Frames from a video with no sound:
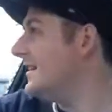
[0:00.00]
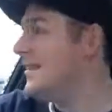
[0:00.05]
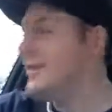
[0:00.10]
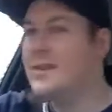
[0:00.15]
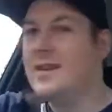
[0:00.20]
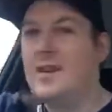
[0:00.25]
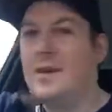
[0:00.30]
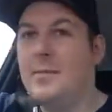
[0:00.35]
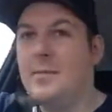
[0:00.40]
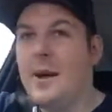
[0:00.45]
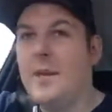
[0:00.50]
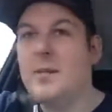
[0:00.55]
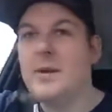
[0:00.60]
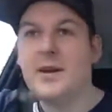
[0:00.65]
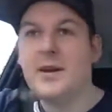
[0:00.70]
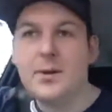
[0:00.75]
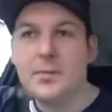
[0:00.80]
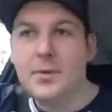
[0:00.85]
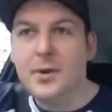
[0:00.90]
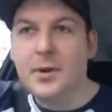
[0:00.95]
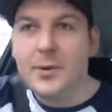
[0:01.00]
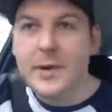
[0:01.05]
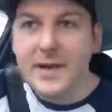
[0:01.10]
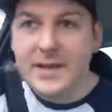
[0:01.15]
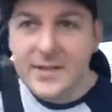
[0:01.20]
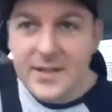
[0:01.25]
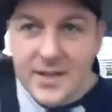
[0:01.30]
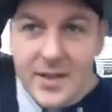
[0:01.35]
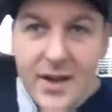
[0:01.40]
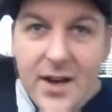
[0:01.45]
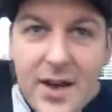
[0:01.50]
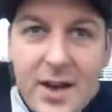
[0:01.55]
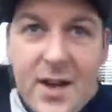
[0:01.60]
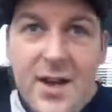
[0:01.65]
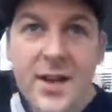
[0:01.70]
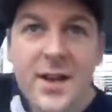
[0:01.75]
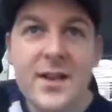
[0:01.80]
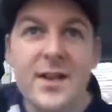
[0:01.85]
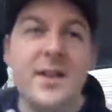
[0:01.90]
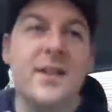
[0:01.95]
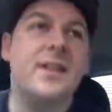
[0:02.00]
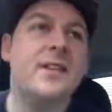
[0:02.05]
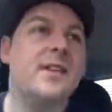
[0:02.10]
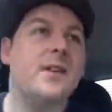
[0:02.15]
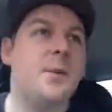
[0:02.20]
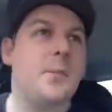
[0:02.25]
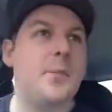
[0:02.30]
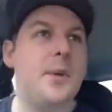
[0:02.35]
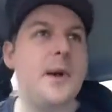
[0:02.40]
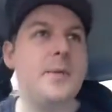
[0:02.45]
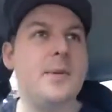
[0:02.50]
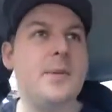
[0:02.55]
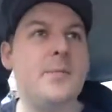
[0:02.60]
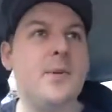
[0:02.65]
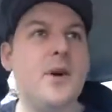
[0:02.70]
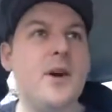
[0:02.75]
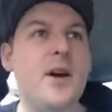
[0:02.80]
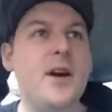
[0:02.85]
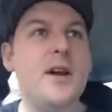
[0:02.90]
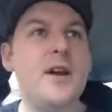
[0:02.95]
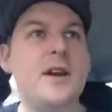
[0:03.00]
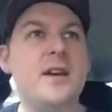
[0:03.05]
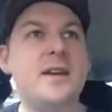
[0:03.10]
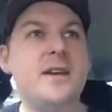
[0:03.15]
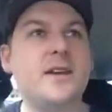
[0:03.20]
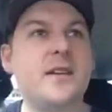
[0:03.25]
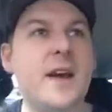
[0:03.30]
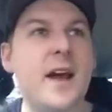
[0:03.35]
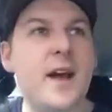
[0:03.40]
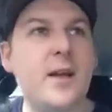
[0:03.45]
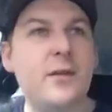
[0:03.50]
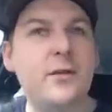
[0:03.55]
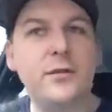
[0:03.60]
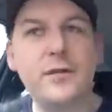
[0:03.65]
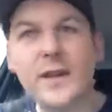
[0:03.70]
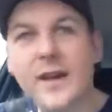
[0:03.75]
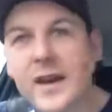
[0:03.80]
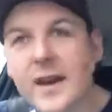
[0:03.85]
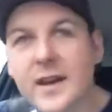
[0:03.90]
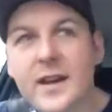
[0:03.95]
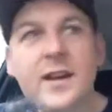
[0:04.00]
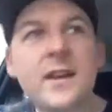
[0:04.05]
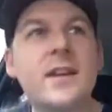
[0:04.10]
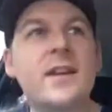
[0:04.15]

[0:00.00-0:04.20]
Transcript: Just had a baby a couple of weeks ago. Little baby boy, healthy.